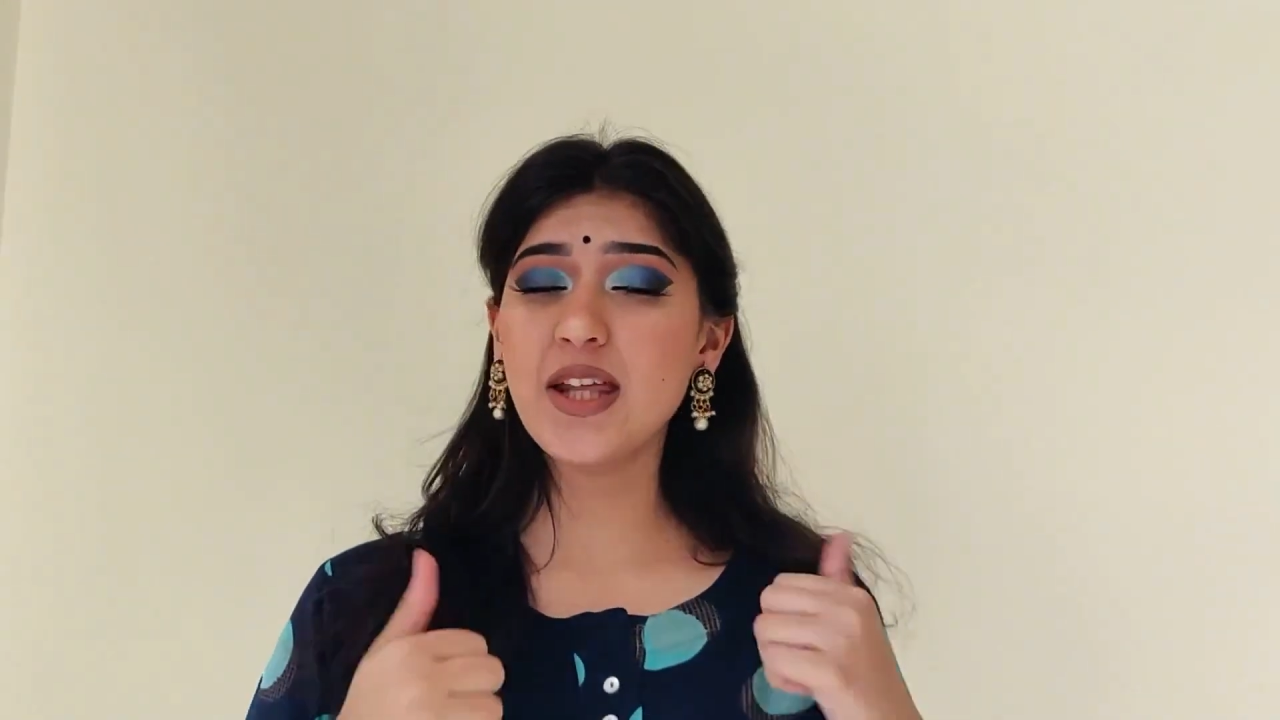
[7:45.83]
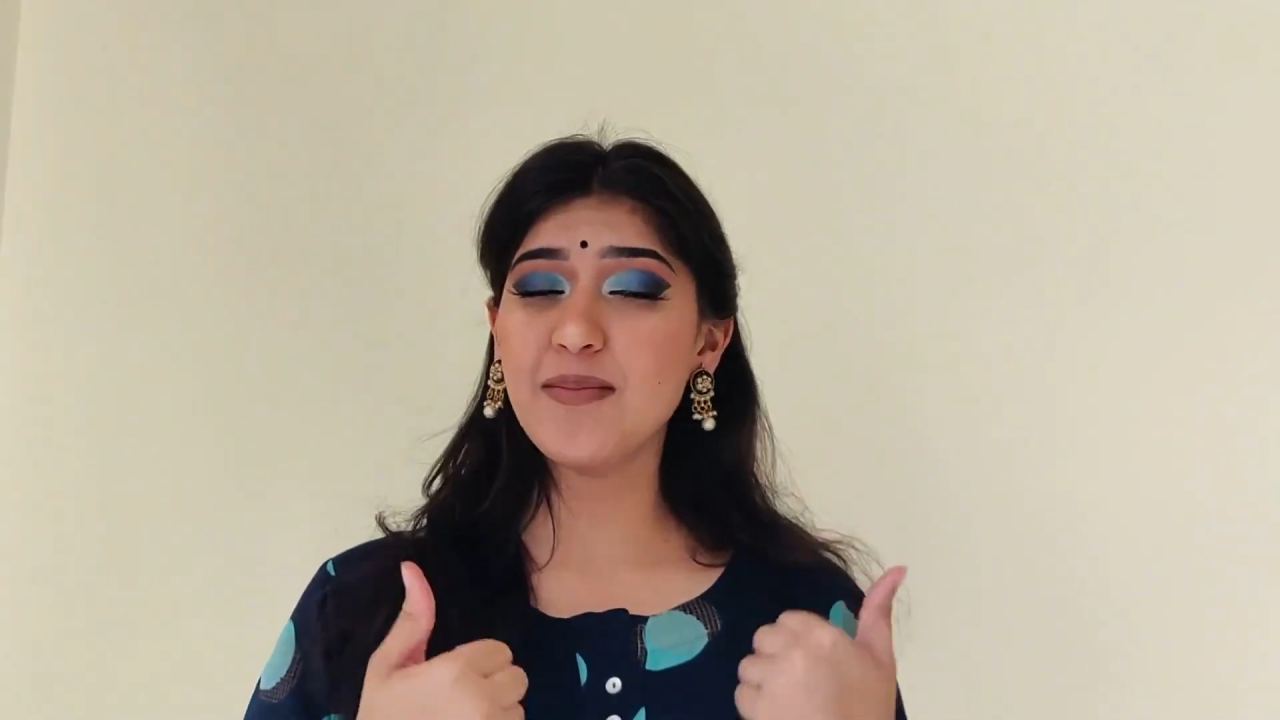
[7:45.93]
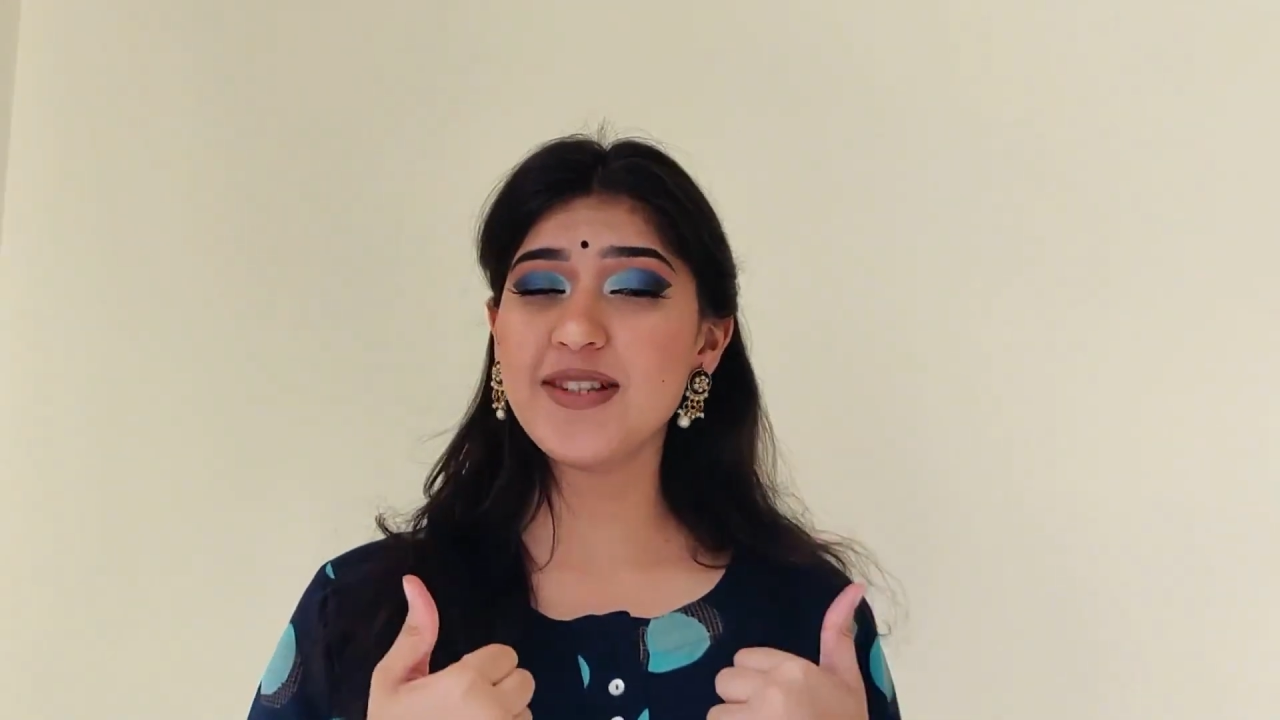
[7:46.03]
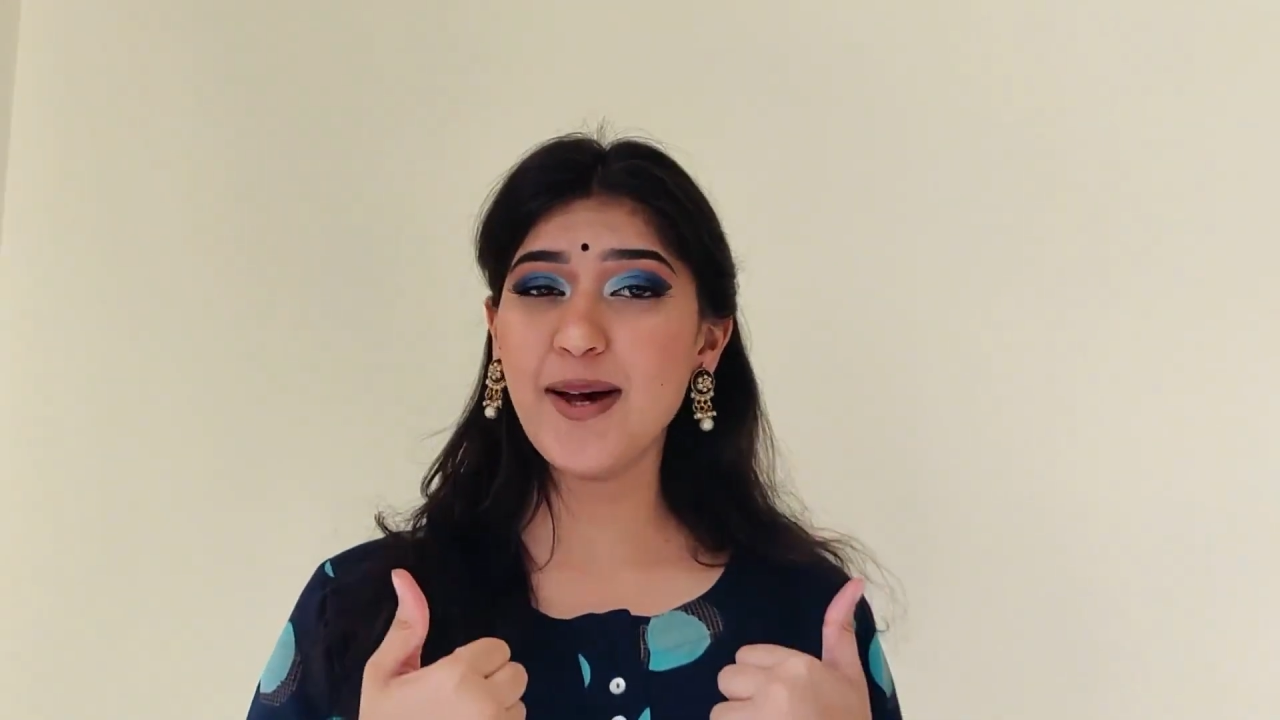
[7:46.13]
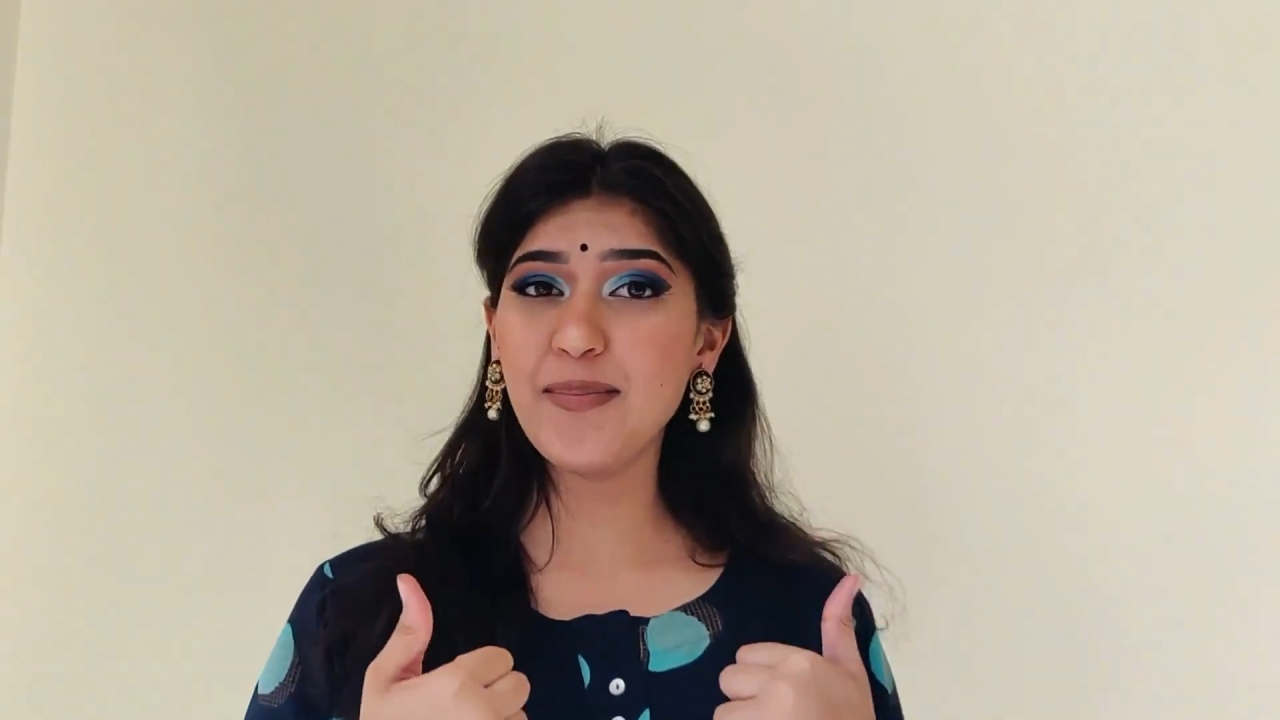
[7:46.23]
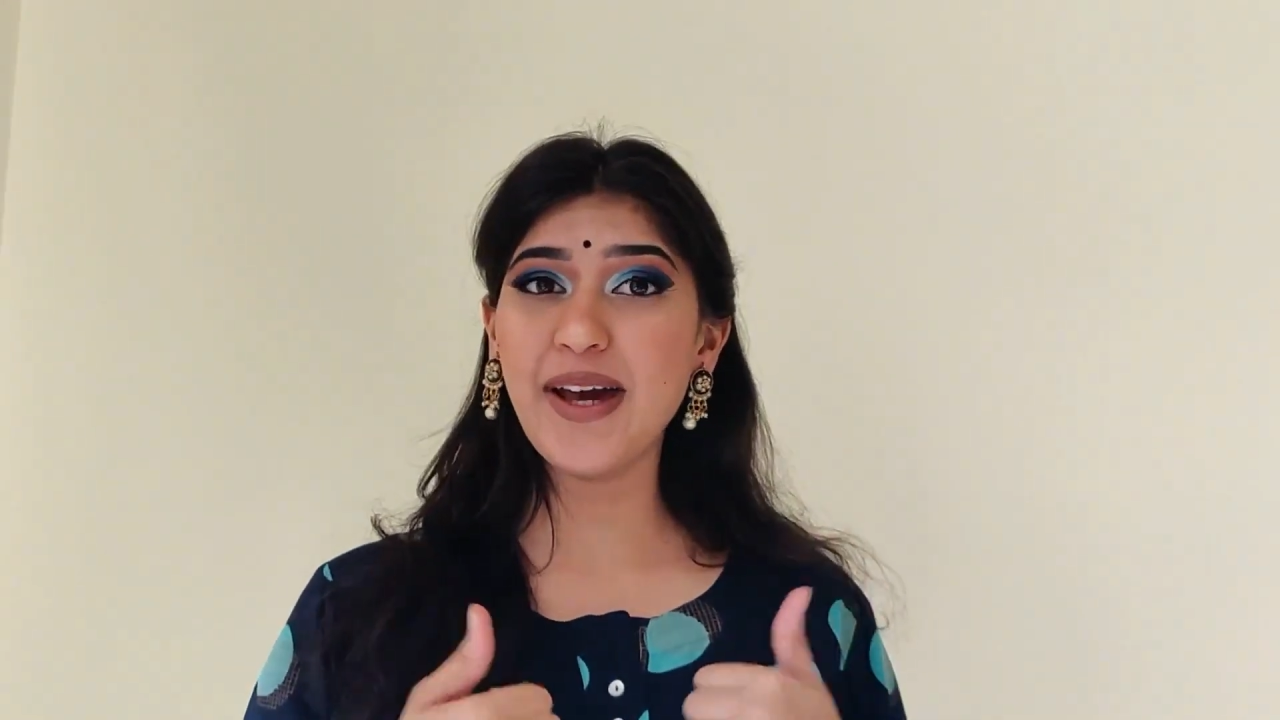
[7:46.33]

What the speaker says: thumbs up